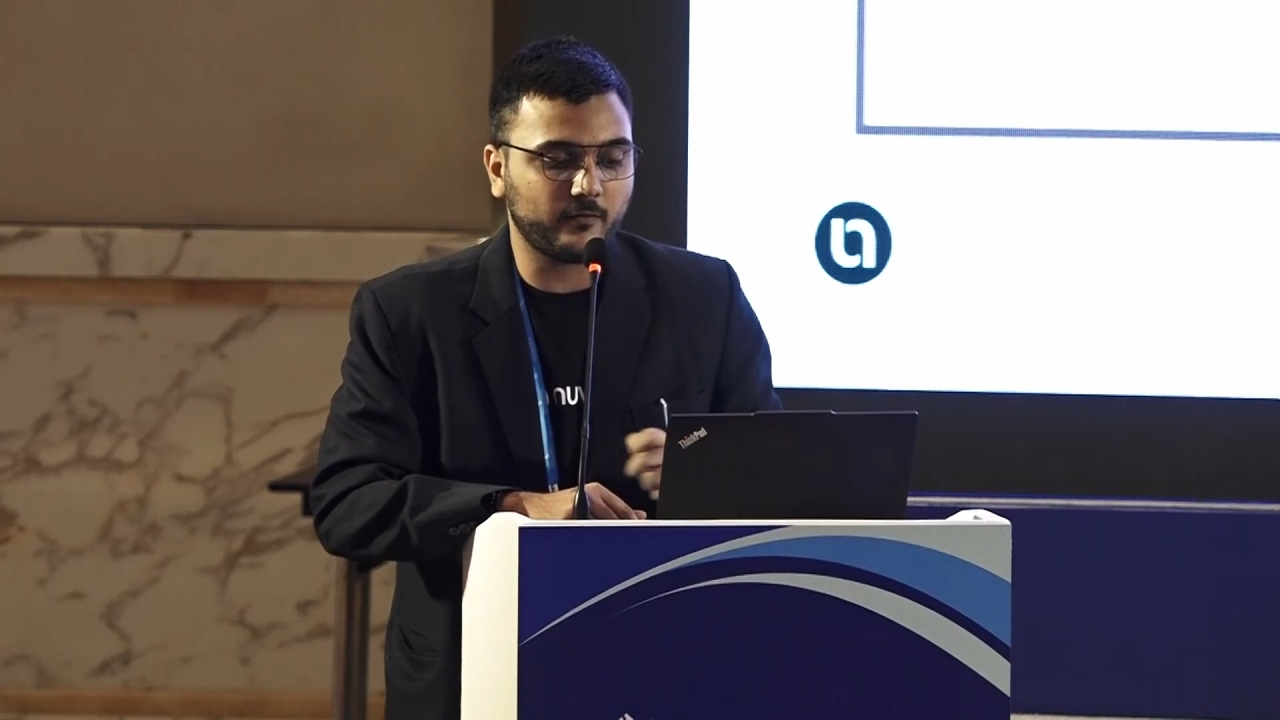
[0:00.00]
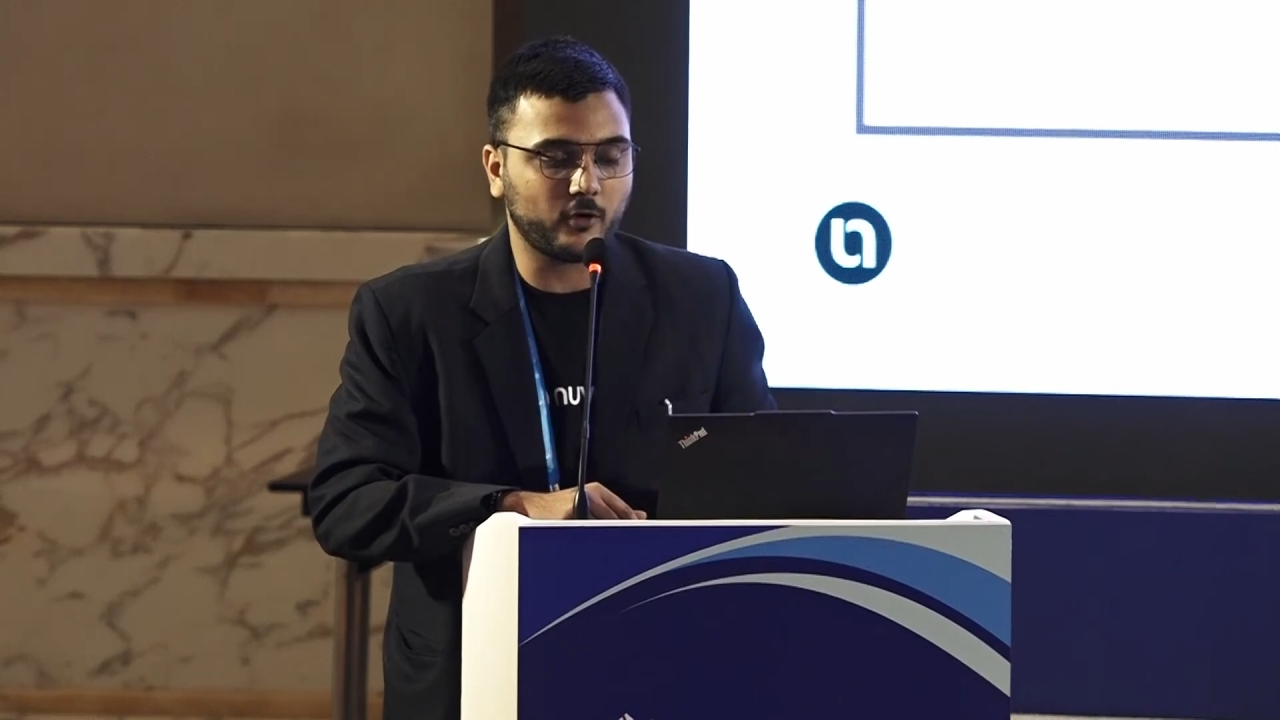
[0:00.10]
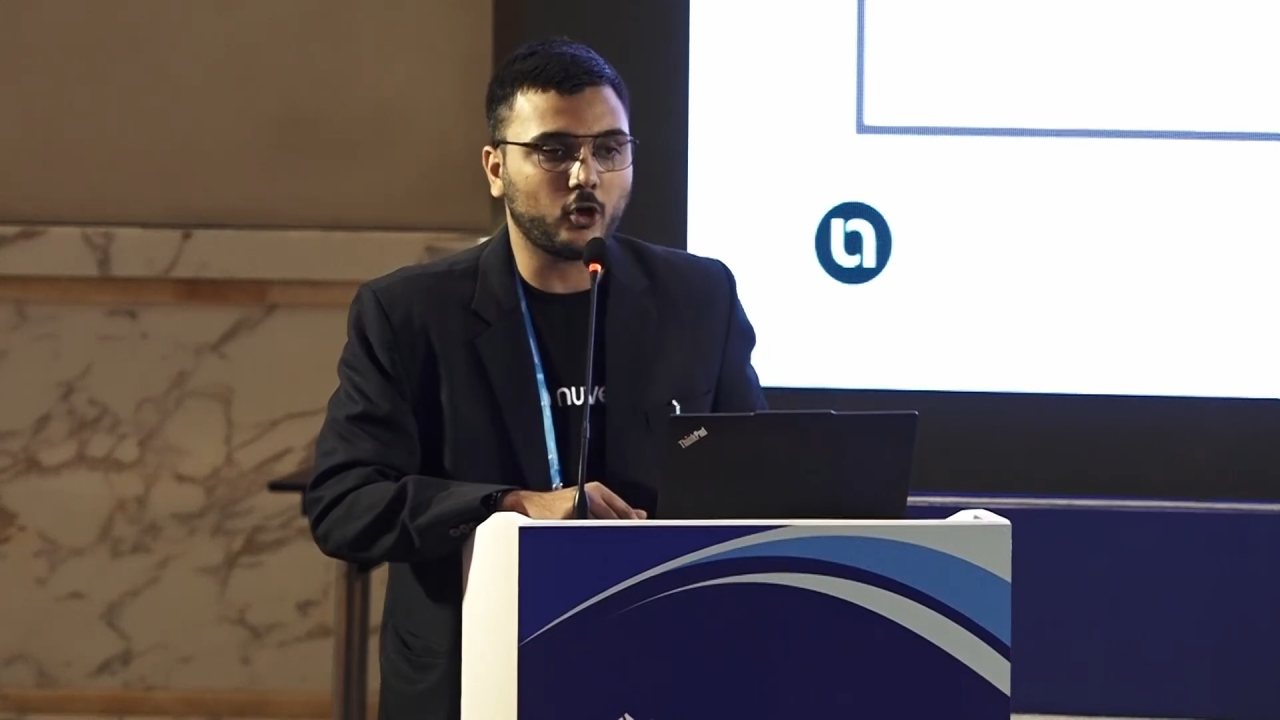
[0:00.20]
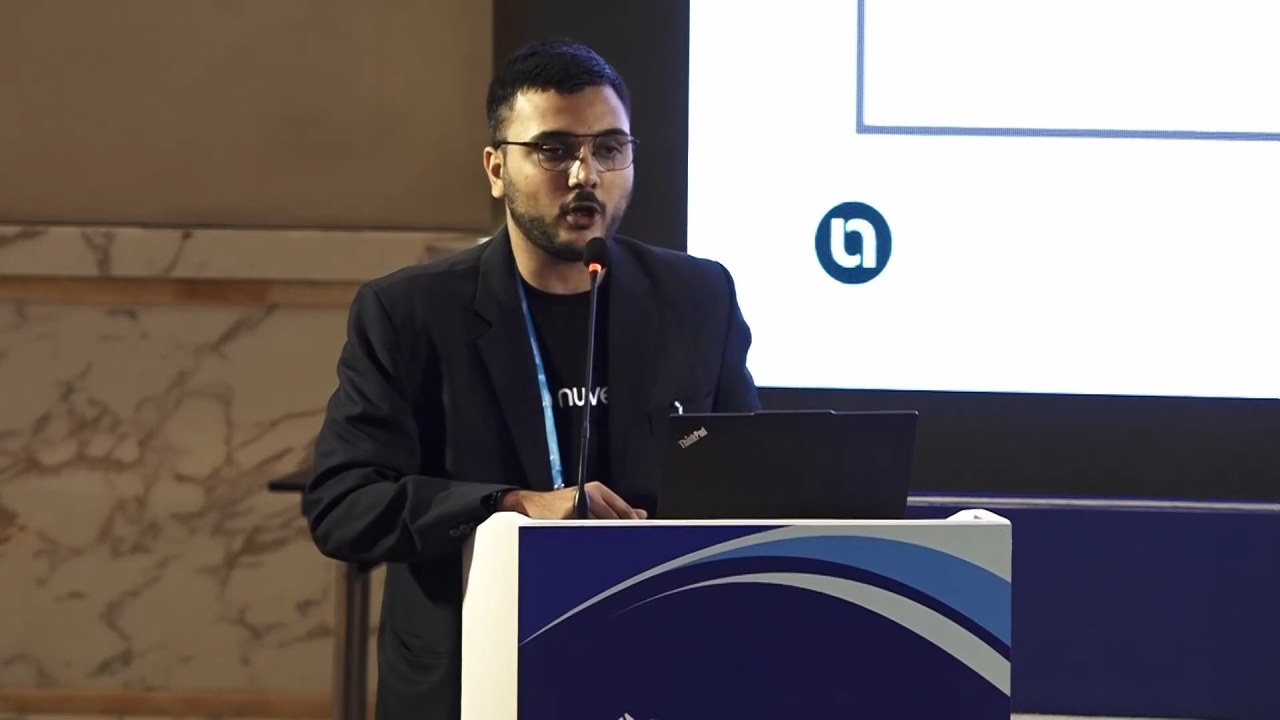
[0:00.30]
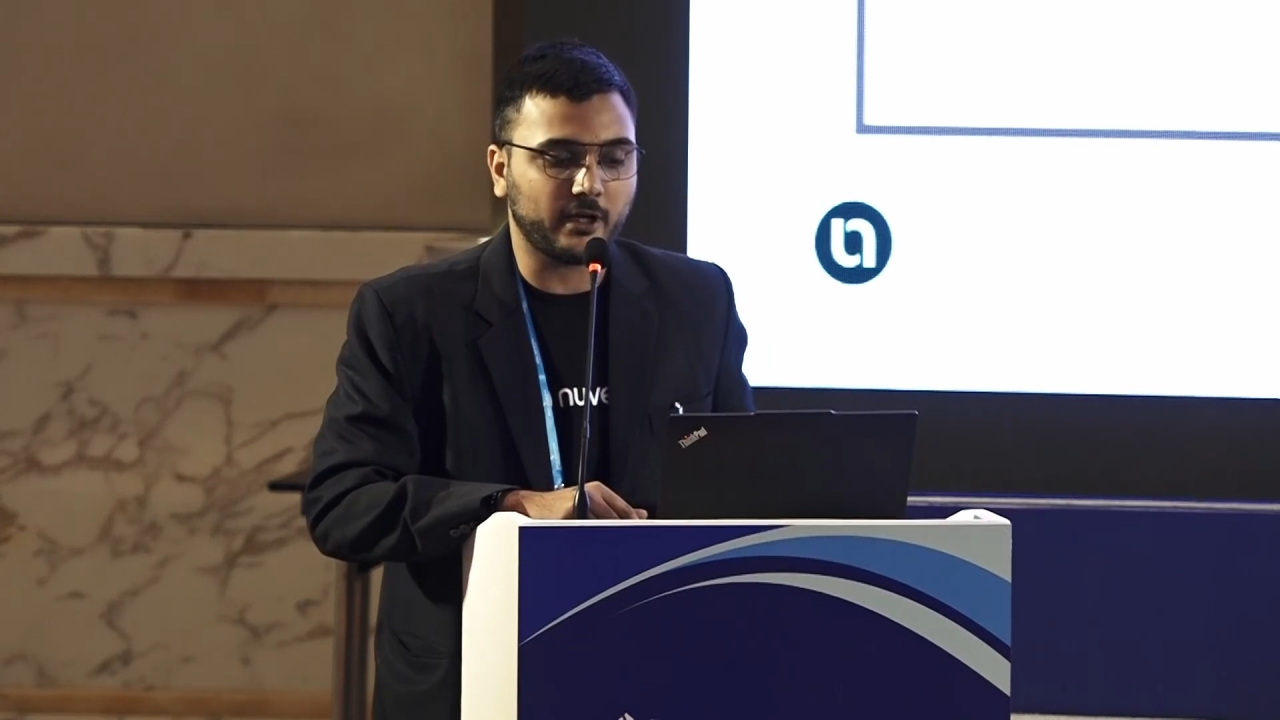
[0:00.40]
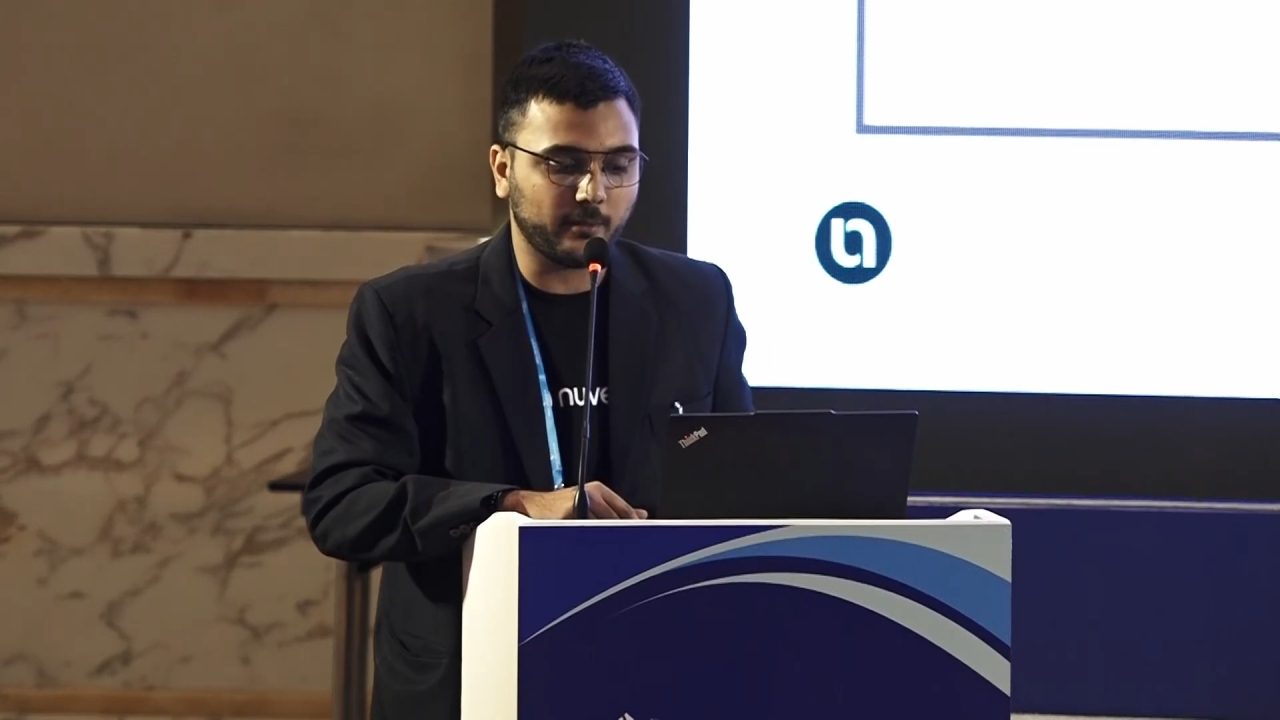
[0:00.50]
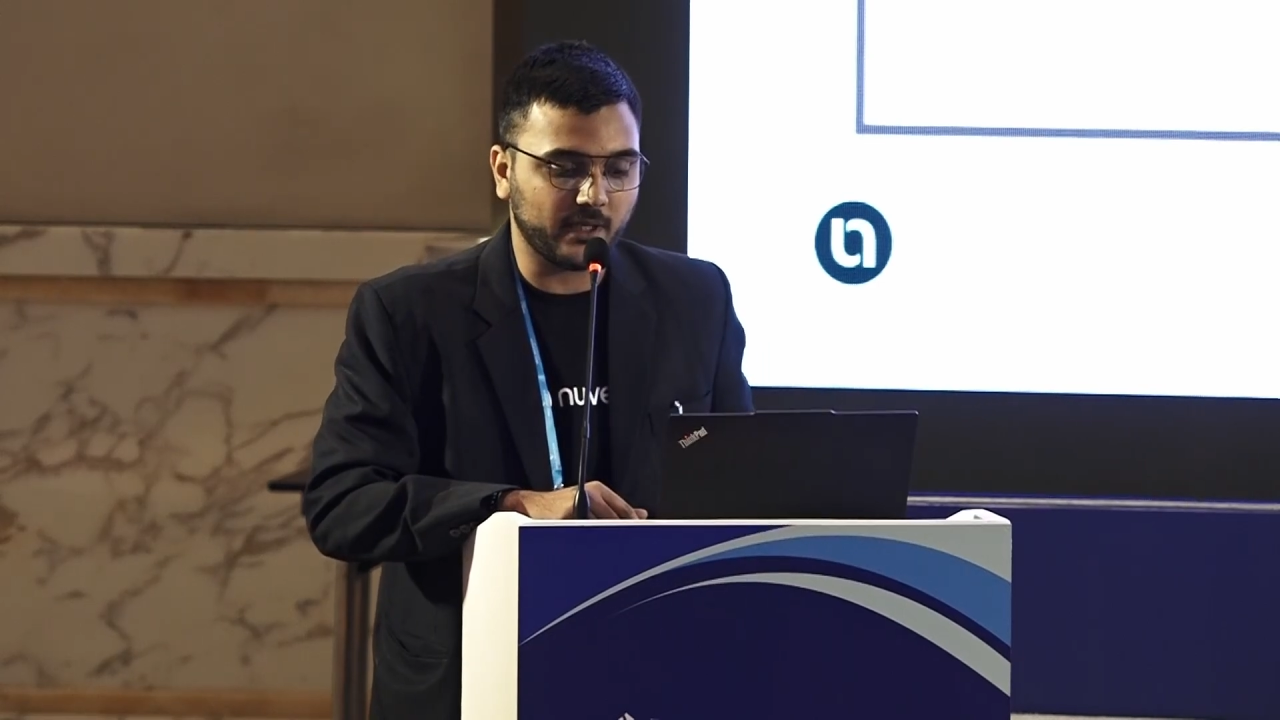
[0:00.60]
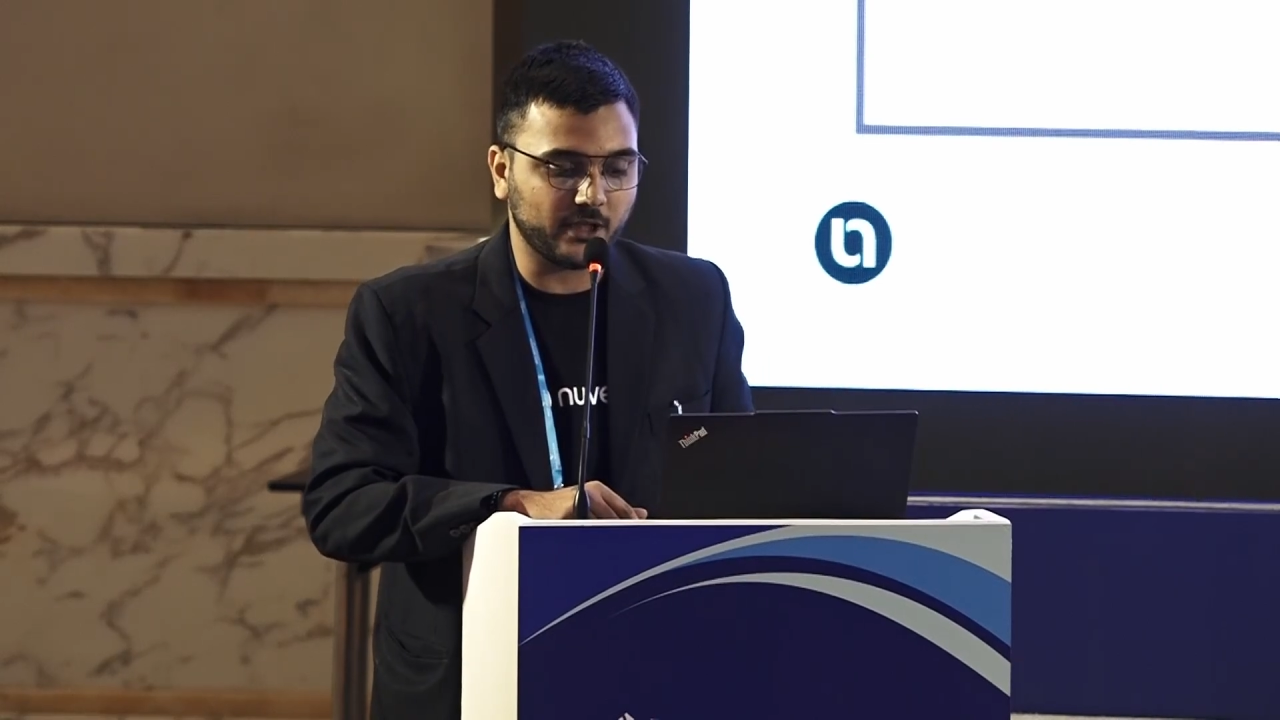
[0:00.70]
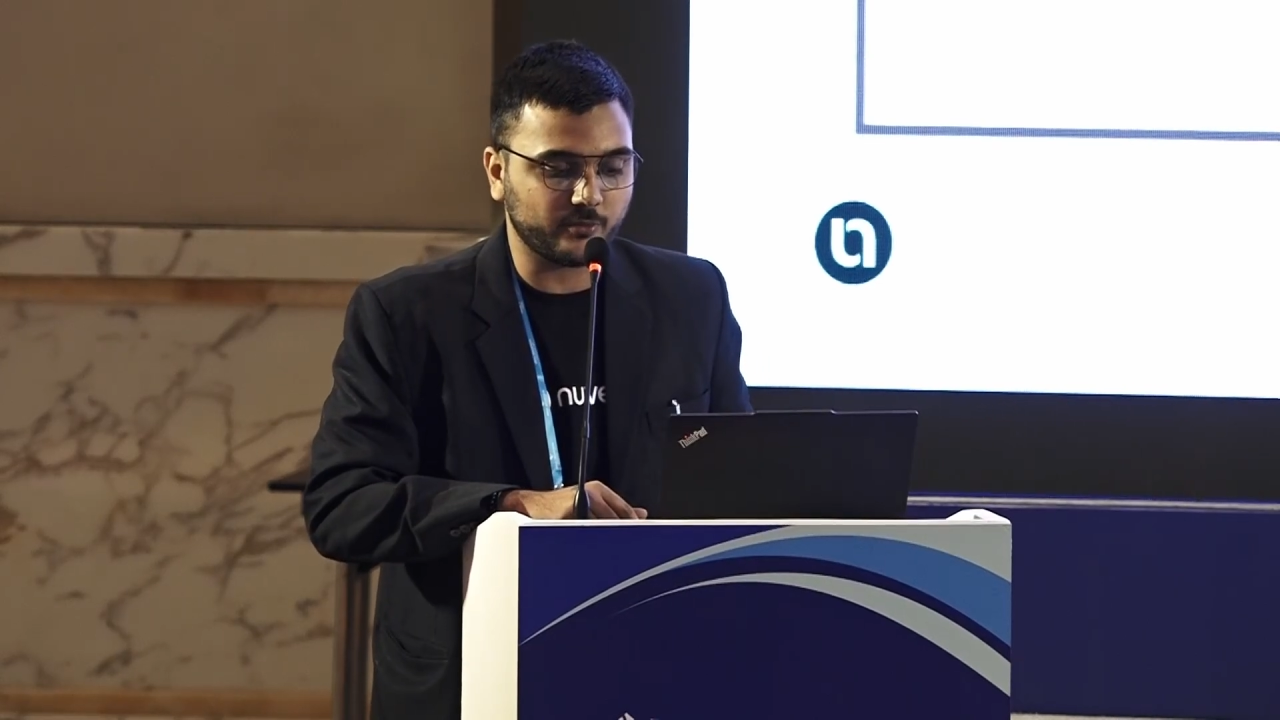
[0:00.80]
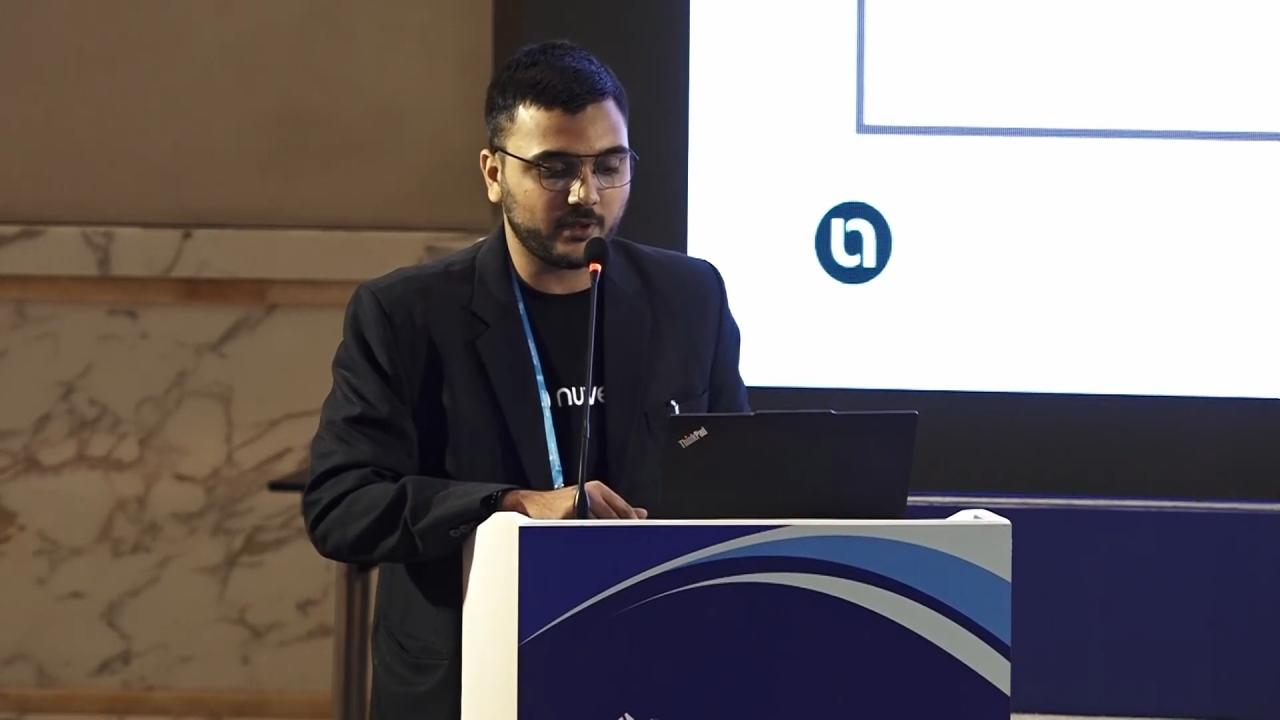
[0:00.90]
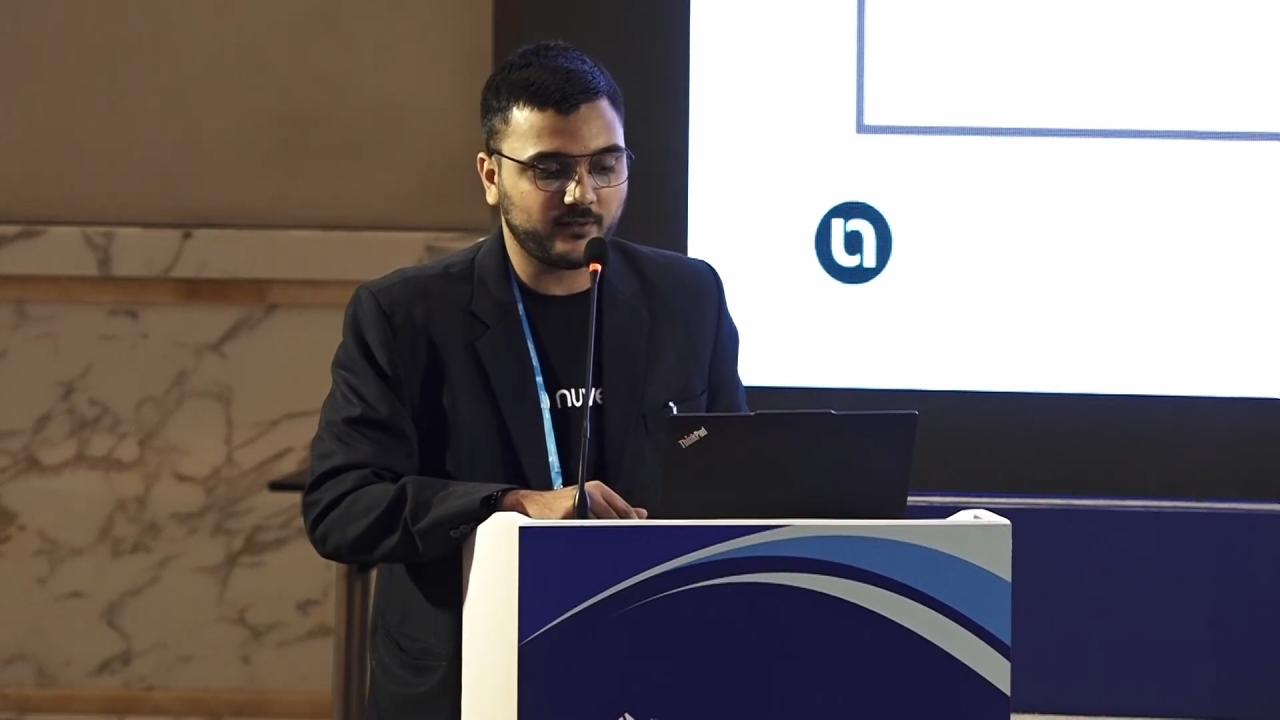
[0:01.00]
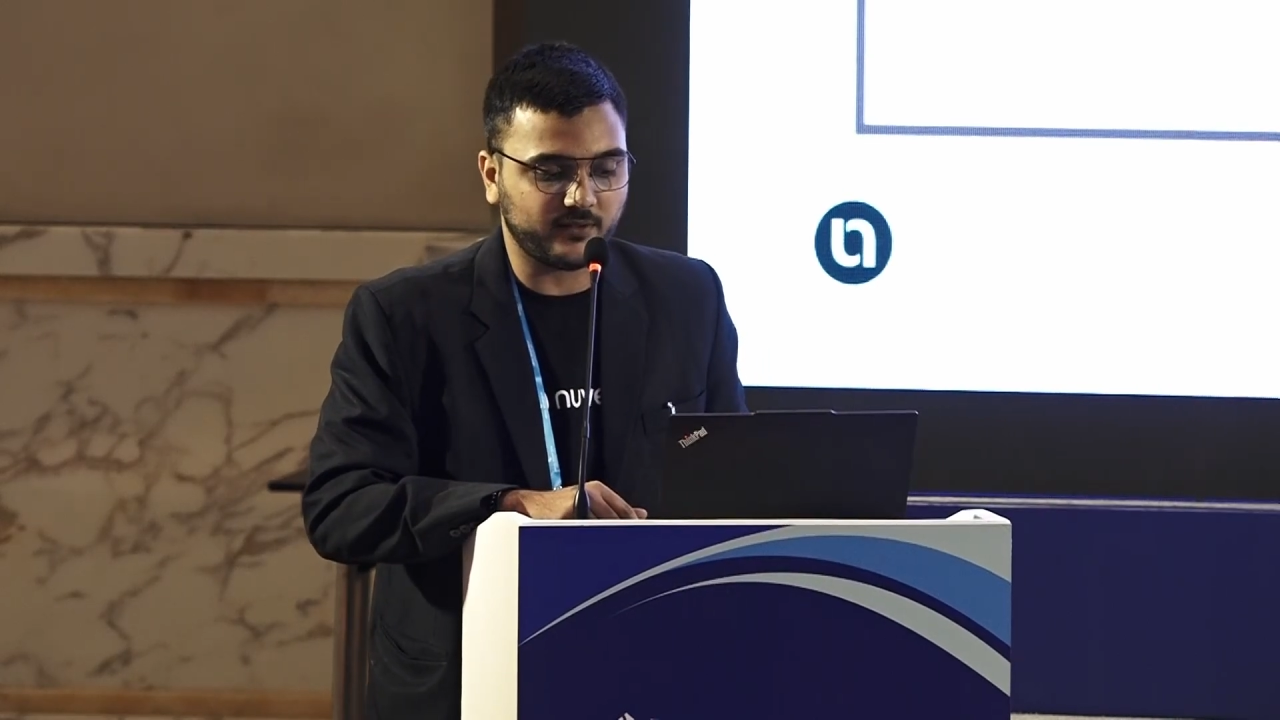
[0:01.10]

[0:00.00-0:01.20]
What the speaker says: for quality management